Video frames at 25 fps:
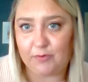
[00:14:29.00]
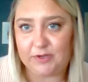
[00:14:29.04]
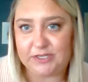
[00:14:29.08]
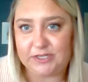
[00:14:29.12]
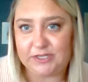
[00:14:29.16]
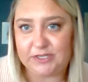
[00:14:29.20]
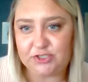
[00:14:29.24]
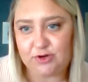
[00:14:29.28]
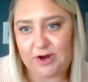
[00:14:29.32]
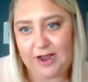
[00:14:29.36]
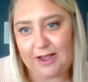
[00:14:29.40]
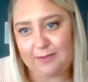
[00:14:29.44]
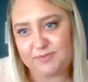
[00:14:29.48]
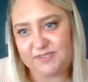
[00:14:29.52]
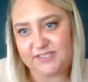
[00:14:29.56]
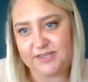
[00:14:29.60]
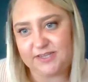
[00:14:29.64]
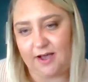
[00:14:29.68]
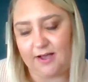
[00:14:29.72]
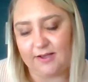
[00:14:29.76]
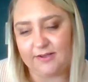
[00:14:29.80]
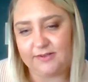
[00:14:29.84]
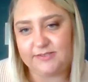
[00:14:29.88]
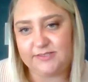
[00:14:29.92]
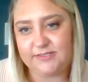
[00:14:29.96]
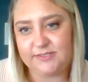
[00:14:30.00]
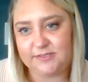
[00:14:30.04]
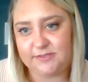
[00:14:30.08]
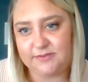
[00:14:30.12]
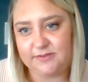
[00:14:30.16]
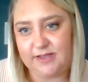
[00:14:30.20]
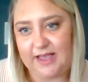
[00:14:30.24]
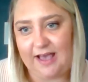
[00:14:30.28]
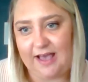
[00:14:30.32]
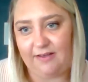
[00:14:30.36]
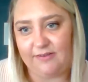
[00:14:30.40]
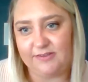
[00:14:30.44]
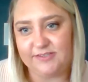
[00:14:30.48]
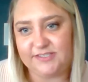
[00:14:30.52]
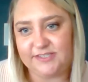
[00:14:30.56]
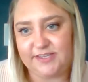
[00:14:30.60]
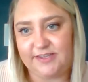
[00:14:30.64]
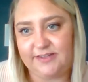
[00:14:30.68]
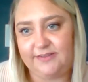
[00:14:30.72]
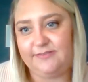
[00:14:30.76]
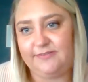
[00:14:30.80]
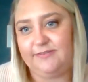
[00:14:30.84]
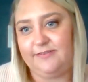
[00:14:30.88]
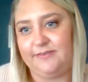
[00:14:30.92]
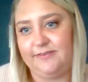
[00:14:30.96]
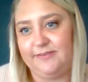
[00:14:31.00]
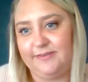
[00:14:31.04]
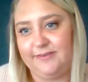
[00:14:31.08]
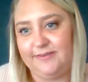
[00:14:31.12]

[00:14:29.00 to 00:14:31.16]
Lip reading: we trap skunks, Allison?